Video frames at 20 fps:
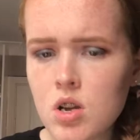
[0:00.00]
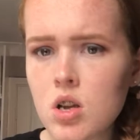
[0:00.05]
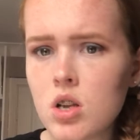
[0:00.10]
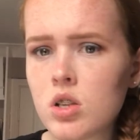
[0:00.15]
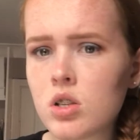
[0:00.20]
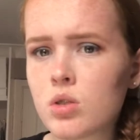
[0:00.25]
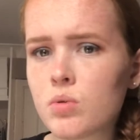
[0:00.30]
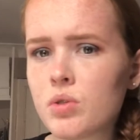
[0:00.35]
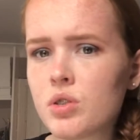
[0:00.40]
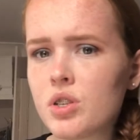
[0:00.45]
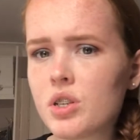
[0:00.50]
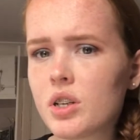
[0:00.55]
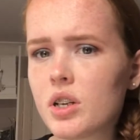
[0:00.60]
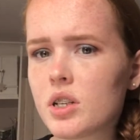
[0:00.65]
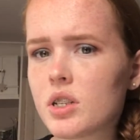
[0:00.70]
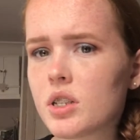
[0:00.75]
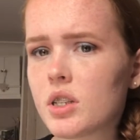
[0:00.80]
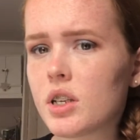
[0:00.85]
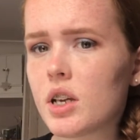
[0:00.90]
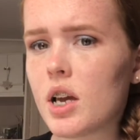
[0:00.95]
So once you get
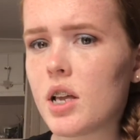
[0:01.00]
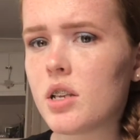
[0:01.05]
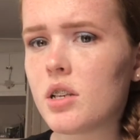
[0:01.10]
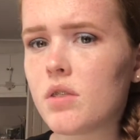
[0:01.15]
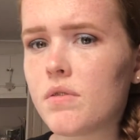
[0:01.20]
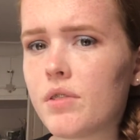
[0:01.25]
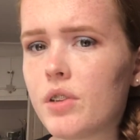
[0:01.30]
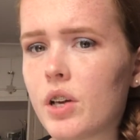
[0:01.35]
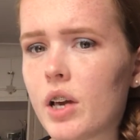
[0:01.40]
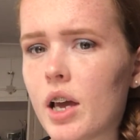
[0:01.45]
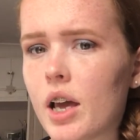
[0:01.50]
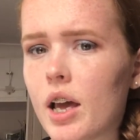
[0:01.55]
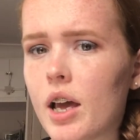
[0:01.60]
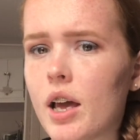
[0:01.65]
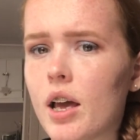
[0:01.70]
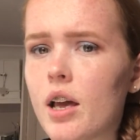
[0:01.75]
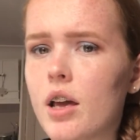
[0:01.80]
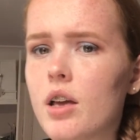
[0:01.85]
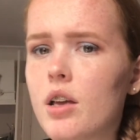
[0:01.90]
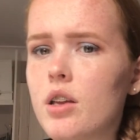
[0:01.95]
to the end of your
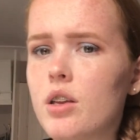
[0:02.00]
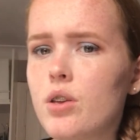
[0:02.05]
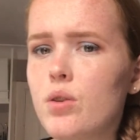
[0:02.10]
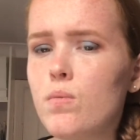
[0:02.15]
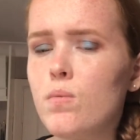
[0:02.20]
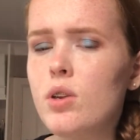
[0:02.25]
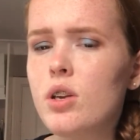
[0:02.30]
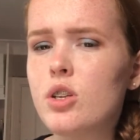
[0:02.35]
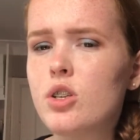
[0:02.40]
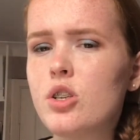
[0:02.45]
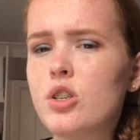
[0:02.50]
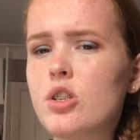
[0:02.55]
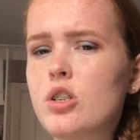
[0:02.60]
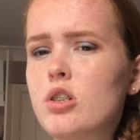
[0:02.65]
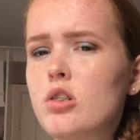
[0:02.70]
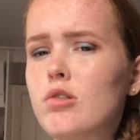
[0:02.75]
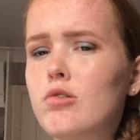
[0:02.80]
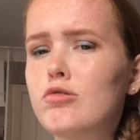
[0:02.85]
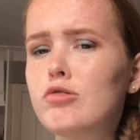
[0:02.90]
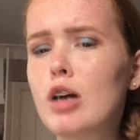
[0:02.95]
hair, you literally
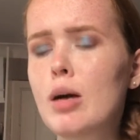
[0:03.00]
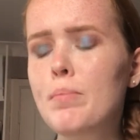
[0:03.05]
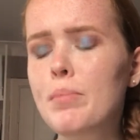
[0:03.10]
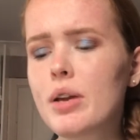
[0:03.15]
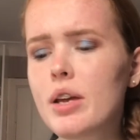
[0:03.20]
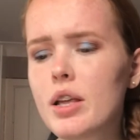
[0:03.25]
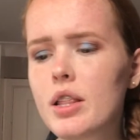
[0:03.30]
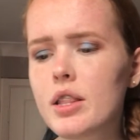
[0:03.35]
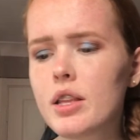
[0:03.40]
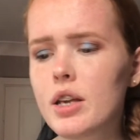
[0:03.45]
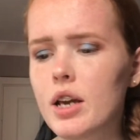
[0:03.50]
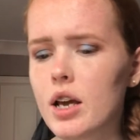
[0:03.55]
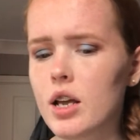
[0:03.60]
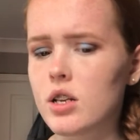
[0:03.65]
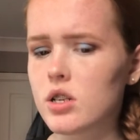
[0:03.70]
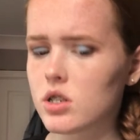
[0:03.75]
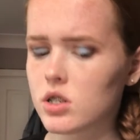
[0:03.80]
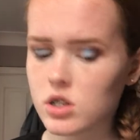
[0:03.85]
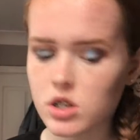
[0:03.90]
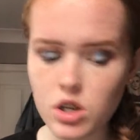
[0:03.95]
just grab it at the
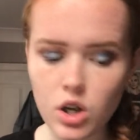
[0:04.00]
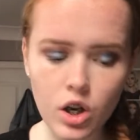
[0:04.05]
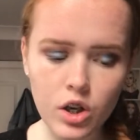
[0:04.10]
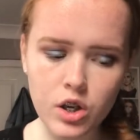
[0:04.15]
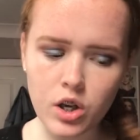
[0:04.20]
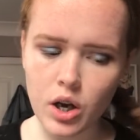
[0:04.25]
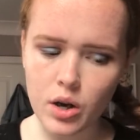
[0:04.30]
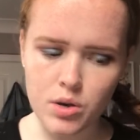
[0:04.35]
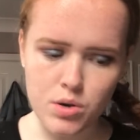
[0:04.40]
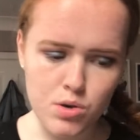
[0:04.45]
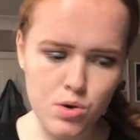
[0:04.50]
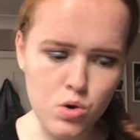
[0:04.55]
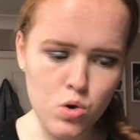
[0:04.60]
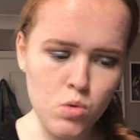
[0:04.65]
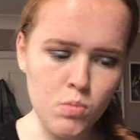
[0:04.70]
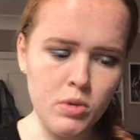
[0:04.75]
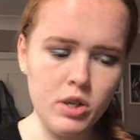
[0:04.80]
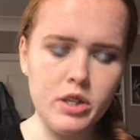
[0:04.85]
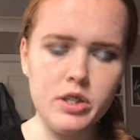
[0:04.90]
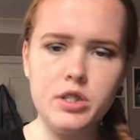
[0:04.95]
end, like how you
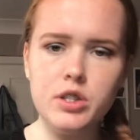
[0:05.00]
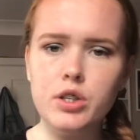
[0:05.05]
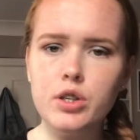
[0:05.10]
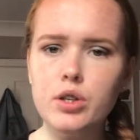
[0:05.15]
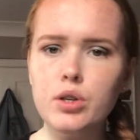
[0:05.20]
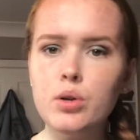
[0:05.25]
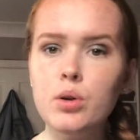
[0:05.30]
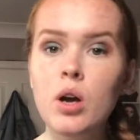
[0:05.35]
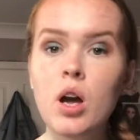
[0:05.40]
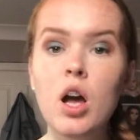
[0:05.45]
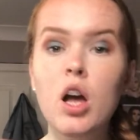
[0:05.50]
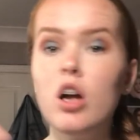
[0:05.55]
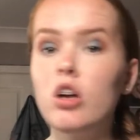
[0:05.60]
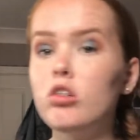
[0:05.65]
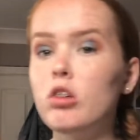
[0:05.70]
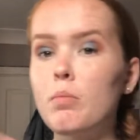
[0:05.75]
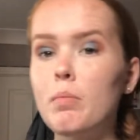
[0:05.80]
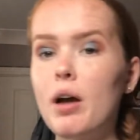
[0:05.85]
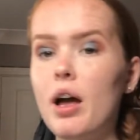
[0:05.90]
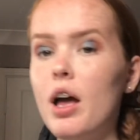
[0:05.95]
normally do.
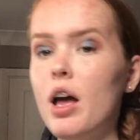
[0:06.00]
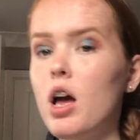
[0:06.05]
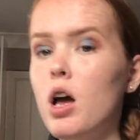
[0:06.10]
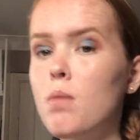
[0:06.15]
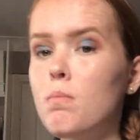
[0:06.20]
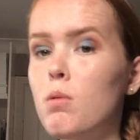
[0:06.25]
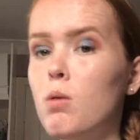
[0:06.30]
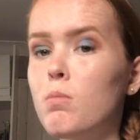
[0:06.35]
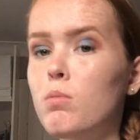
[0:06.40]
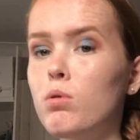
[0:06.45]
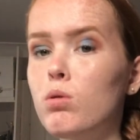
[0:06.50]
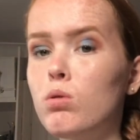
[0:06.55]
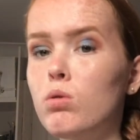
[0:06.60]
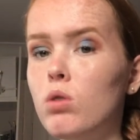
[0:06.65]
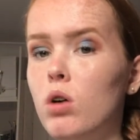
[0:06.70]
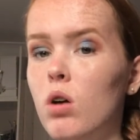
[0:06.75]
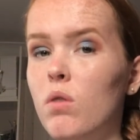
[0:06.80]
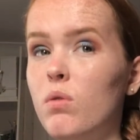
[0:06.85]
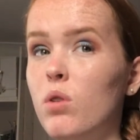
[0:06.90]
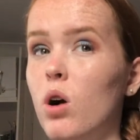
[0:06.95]
Grab a hair bubble.
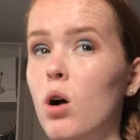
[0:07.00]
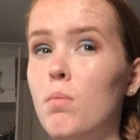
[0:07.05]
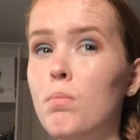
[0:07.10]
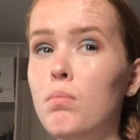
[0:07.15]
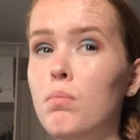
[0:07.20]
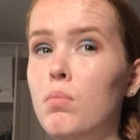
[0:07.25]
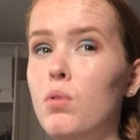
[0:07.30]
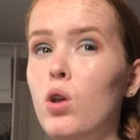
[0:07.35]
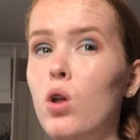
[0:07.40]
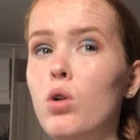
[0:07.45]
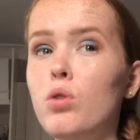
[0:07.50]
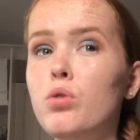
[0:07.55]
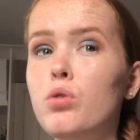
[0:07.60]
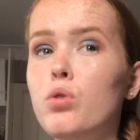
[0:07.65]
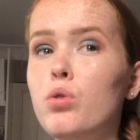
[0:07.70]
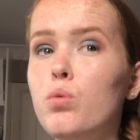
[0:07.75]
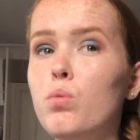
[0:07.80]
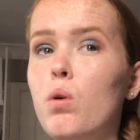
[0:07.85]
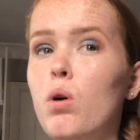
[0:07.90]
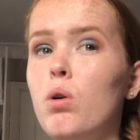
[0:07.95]
I've got a
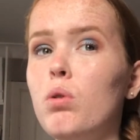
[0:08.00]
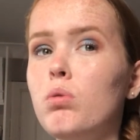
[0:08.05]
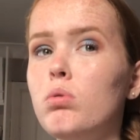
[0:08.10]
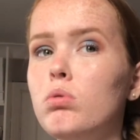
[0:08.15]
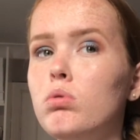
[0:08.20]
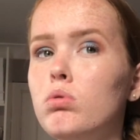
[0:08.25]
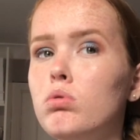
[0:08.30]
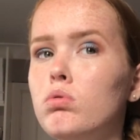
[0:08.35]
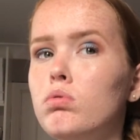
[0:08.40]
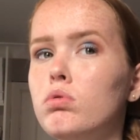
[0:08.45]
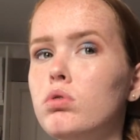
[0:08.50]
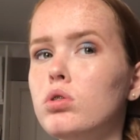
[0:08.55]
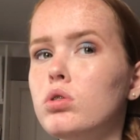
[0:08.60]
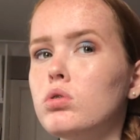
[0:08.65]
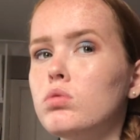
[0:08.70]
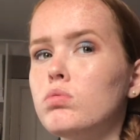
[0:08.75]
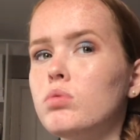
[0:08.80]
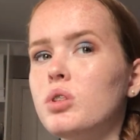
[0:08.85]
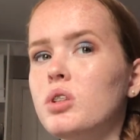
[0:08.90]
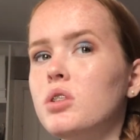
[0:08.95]
blonde one for
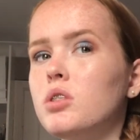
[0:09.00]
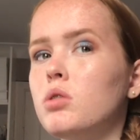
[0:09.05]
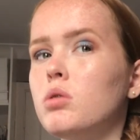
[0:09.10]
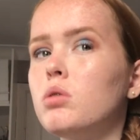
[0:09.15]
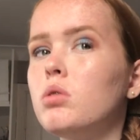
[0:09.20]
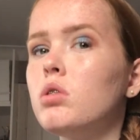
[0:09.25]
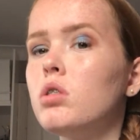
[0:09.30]
some reason.